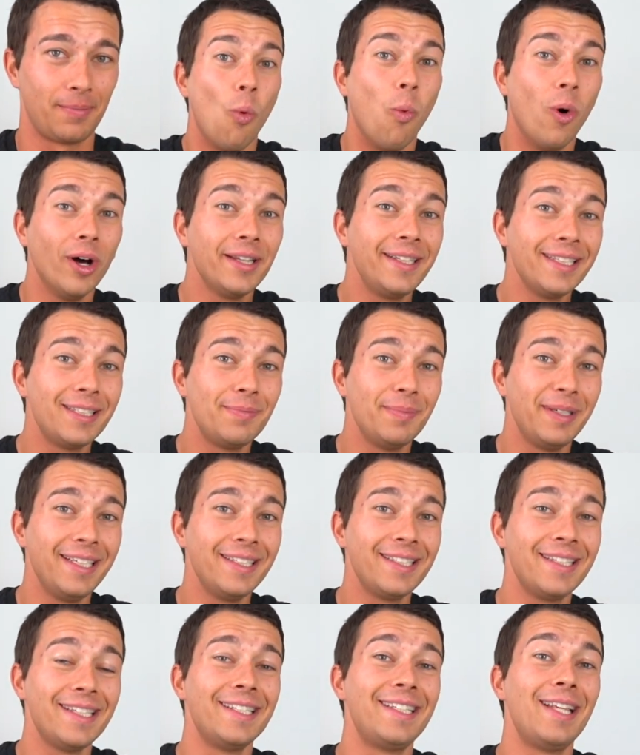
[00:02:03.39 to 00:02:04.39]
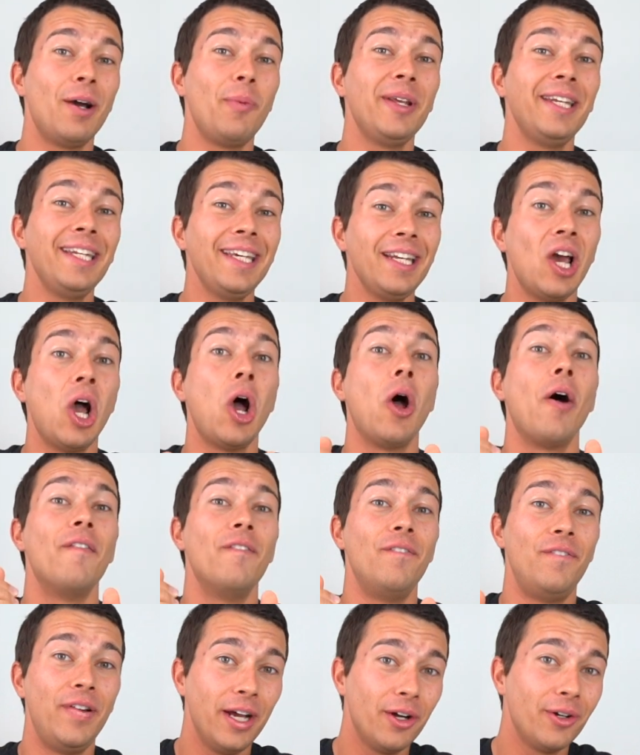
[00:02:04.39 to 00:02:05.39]
What this means is that we need
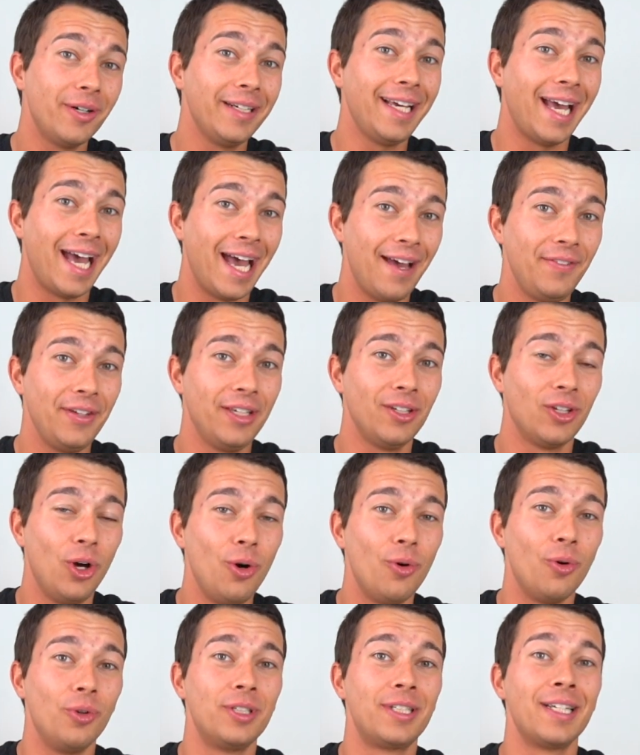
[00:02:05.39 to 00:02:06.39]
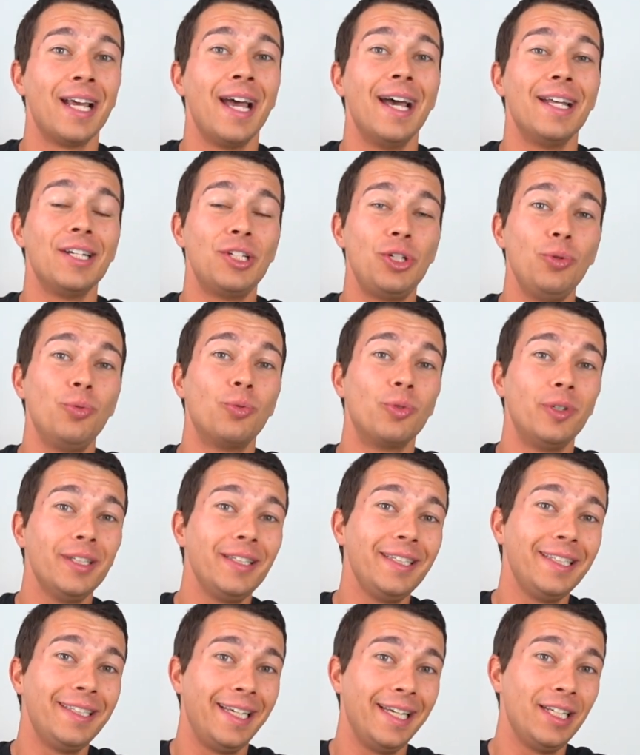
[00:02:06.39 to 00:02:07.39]
very heavy loads to
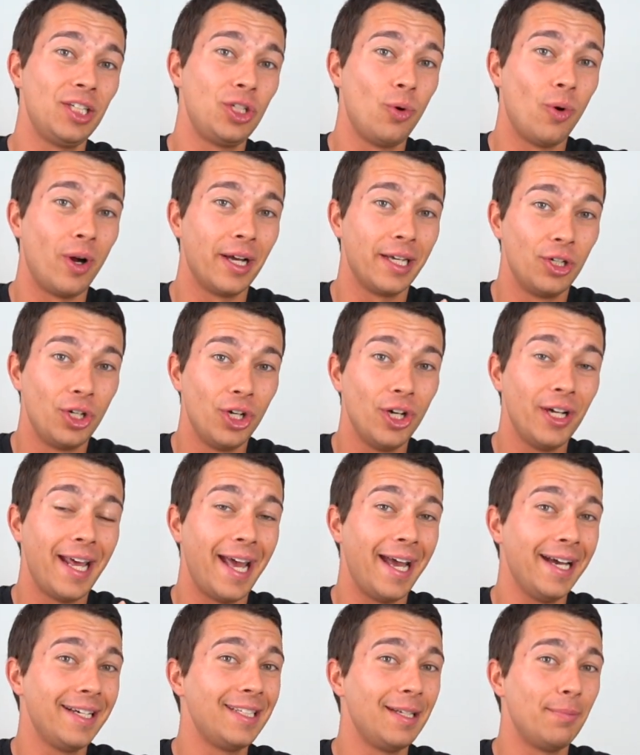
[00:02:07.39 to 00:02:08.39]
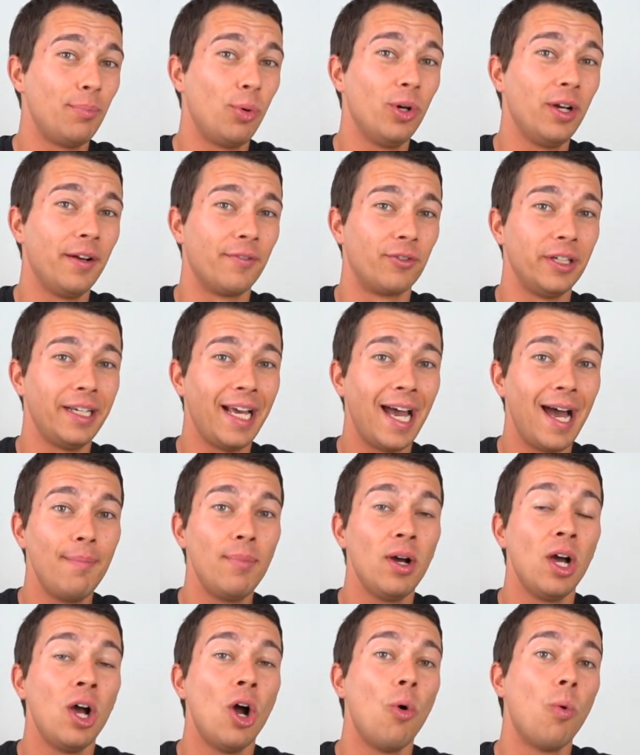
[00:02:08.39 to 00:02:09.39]
really get to a good exit point of
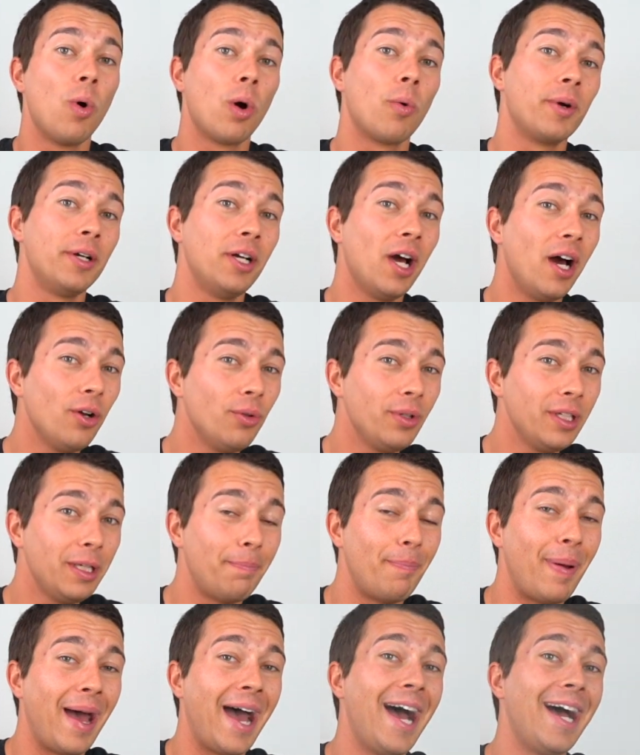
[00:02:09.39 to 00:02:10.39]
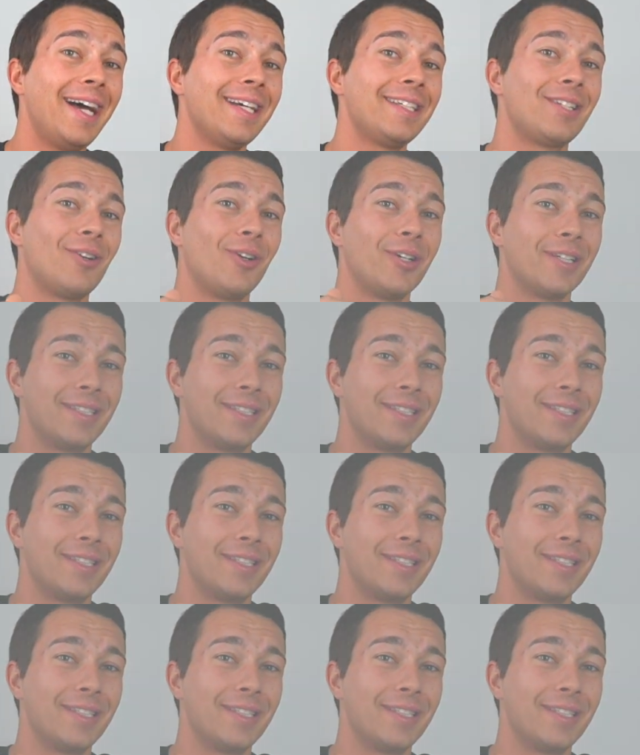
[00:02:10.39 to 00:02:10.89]
rehab where we're not only past our